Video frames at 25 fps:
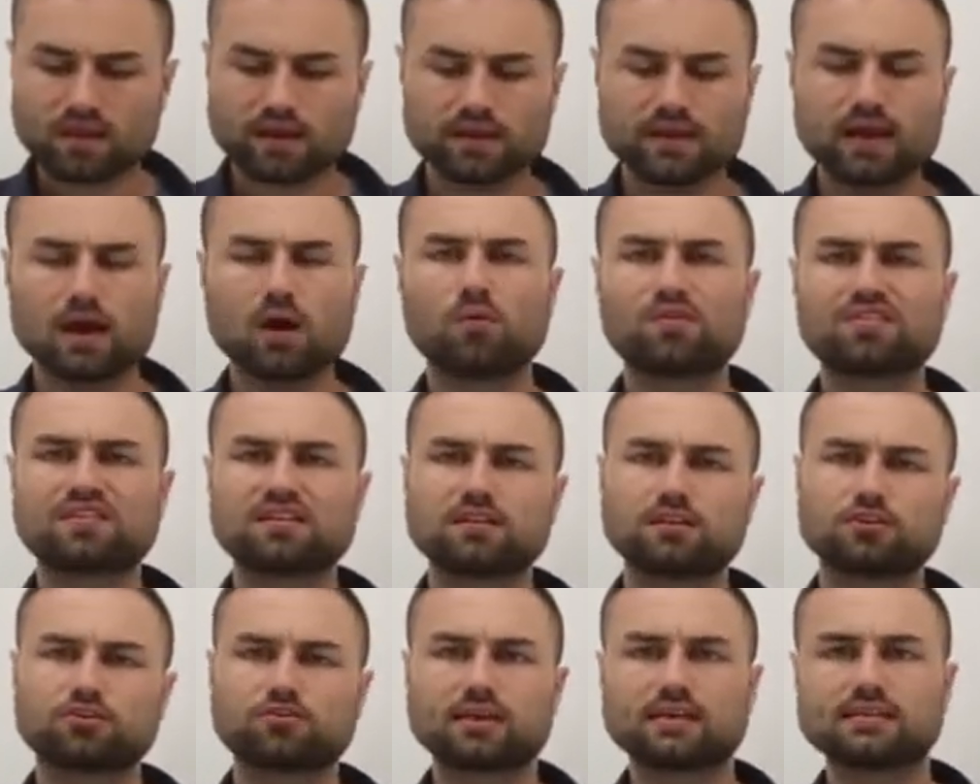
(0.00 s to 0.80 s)
Now, within
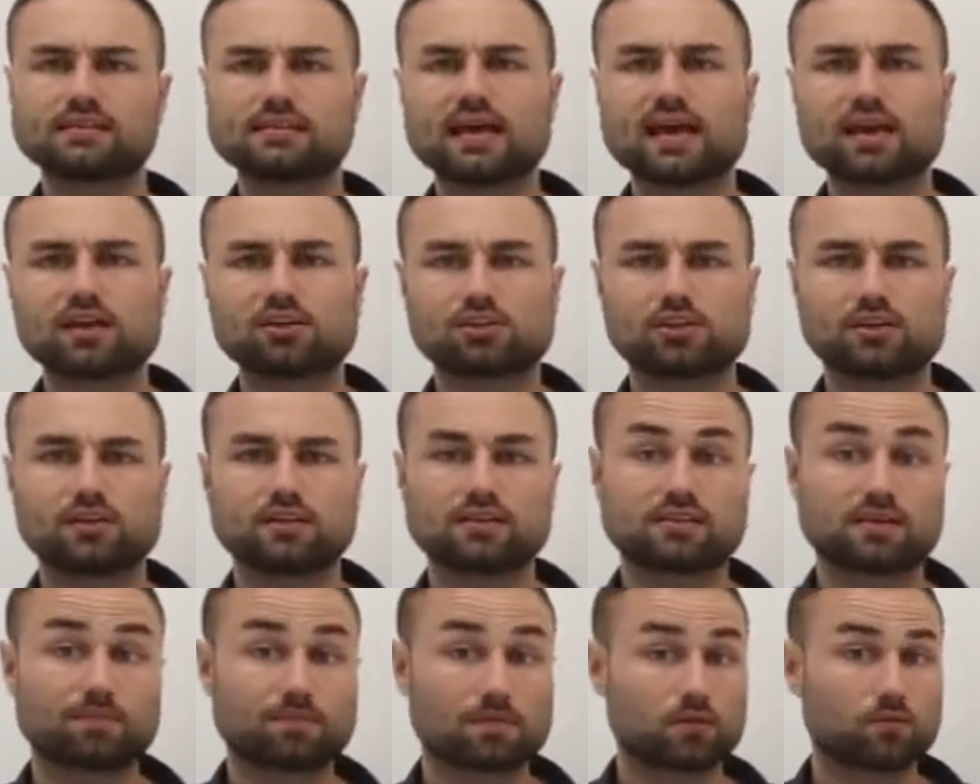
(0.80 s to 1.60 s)
the transaction
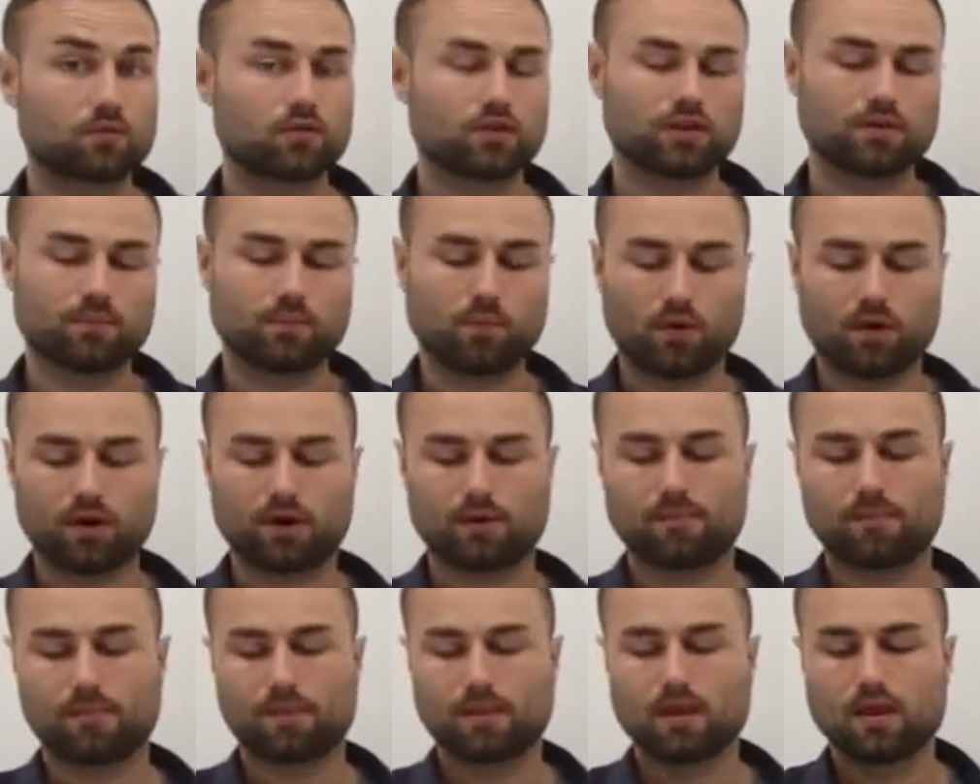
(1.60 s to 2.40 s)
is something really
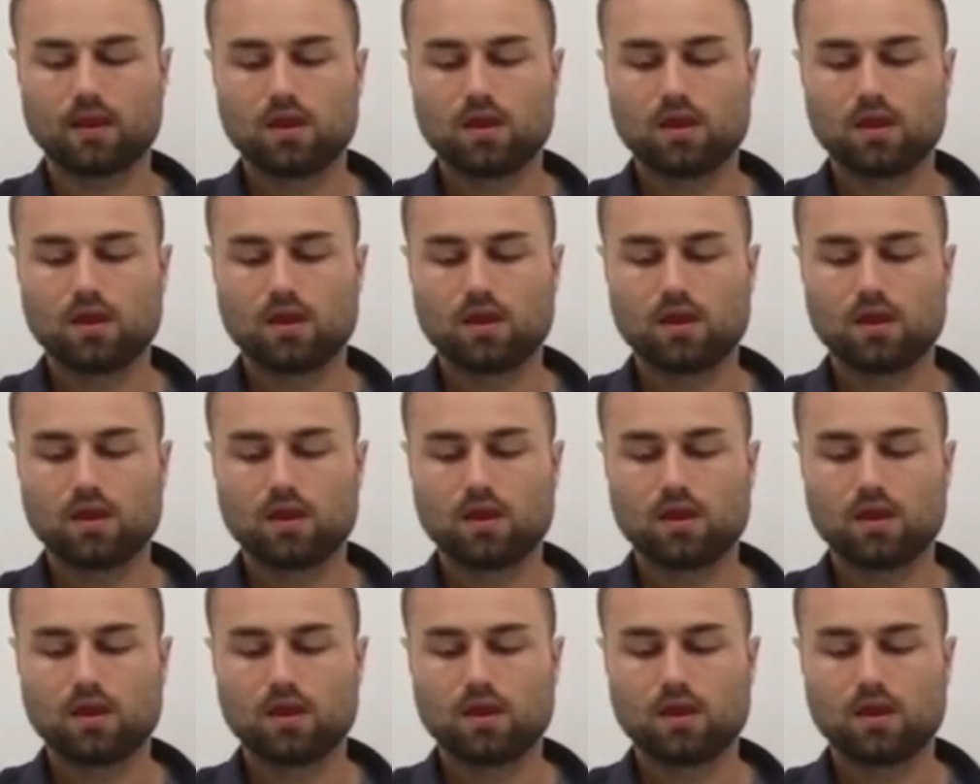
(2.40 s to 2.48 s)
important.